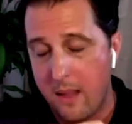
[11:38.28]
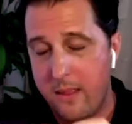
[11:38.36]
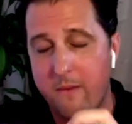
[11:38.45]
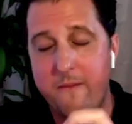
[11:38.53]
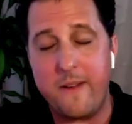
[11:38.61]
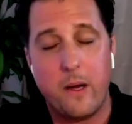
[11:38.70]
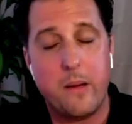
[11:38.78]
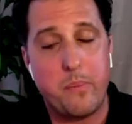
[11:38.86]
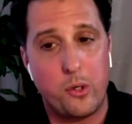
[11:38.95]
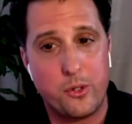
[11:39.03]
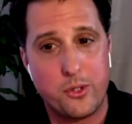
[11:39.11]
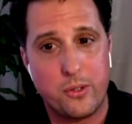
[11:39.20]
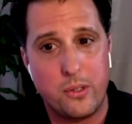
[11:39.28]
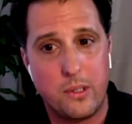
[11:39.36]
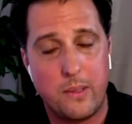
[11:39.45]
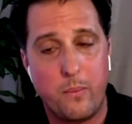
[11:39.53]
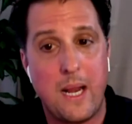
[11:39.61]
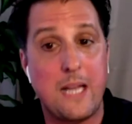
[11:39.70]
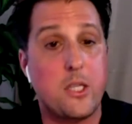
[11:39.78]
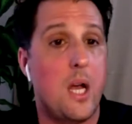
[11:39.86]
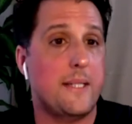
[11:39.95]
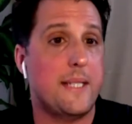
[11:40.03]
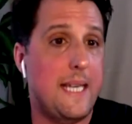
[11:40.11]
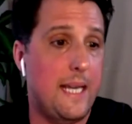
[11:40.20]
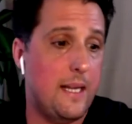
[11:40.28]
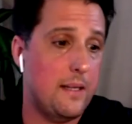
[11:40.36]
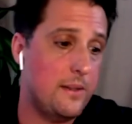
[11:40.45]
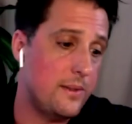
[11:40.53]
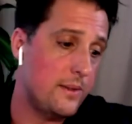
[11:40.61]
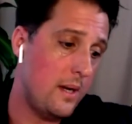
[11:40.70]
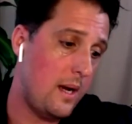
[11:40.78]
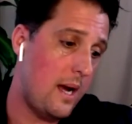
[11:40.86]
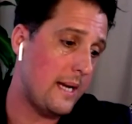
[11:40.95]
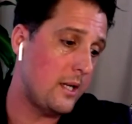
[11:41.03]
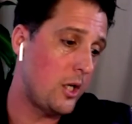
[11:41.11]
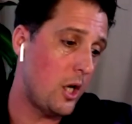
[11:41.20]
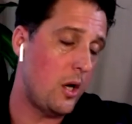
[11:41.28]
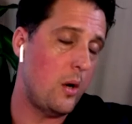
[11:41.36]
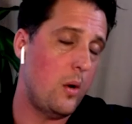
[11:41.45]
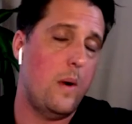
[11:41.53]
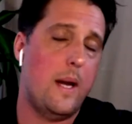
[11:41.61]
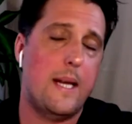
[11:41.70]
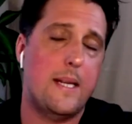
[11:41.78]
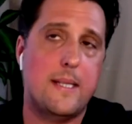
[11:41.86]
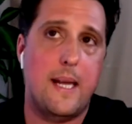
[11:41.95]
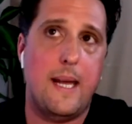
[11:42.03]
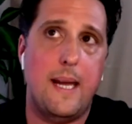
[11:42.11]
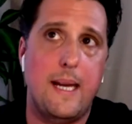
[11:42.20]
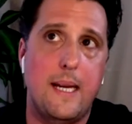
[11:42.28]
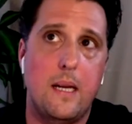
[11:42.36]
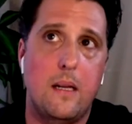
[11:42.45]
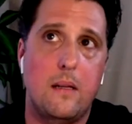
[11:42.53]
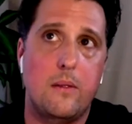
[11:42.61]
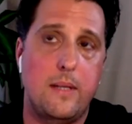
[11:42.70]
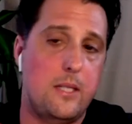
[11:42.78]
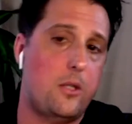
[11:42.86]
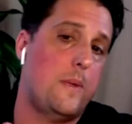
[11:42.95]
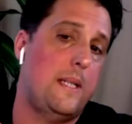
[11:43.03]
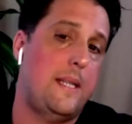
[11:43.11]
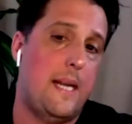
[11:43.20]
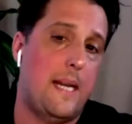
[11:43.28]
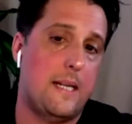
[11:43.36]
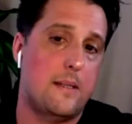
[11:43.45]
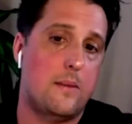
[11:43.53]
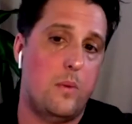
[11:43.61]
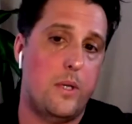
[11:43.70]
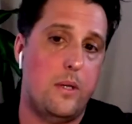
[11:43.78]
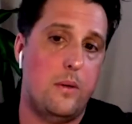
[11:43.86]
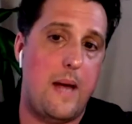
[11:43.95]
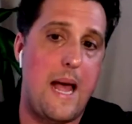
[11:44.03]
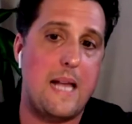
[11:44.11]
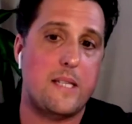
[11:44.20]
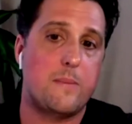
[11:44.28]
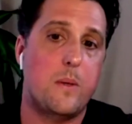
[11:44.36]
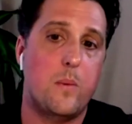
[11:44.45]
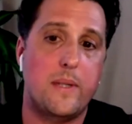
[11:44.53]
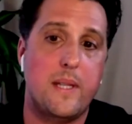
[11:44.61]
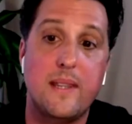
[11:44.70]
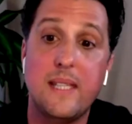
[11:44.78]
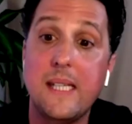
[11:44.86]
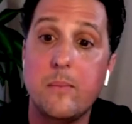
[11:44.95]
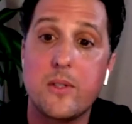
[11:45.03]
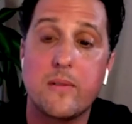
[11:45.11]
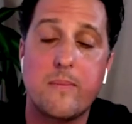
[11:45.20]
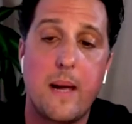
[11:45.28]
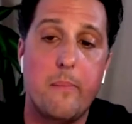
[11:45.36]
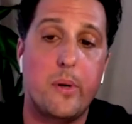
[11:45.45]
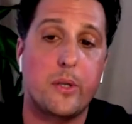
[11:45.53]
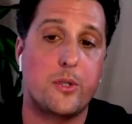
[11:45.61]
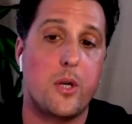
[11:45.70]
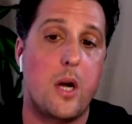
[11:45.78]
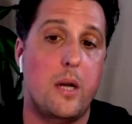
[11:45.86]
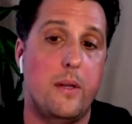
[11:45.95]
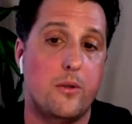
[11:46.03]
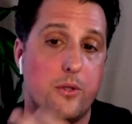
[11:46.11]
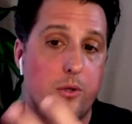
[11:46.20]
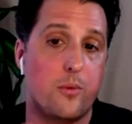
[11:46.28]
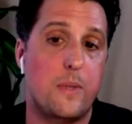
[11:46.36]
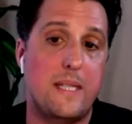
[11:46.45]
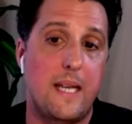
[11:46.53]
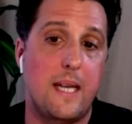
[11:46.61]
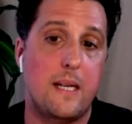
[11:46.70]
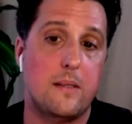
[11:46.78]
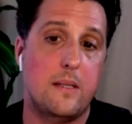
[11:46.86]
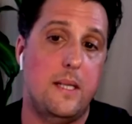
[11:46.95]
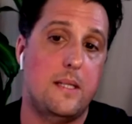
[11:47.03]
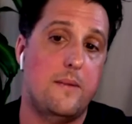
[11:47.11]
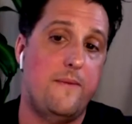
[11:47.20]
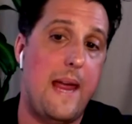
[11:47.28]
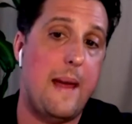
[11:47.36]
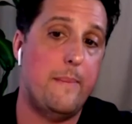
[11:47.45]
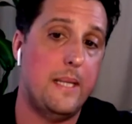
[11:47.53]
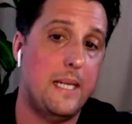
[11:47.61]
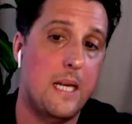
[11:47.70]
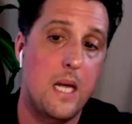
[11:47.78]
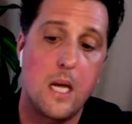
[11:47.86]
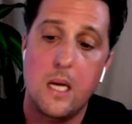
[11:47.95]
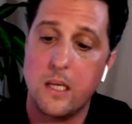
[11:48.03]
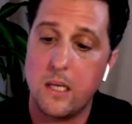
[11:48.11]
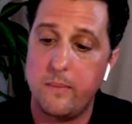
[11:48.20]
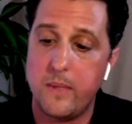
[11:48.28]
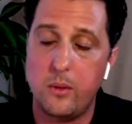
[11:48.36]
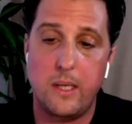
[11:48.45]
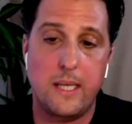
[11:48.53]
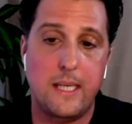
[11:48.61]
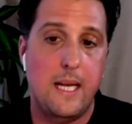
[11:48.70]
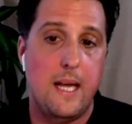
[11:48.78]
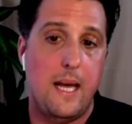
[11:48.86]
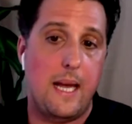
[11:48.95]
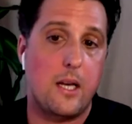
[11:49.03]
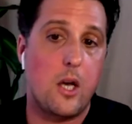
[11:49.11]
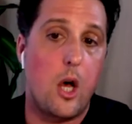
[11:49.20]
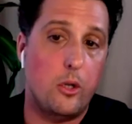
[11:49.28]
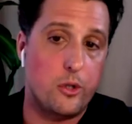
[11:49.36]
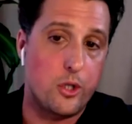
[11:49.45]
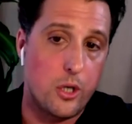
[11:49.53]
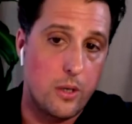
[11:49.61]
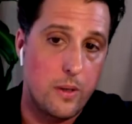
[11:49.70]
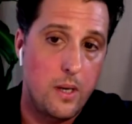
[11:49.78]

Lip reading: They're very personal, and when I talk to kids, I go and I say these three things when you ask me what the themes of my books are, and there's three things, and it's family, community, and culture.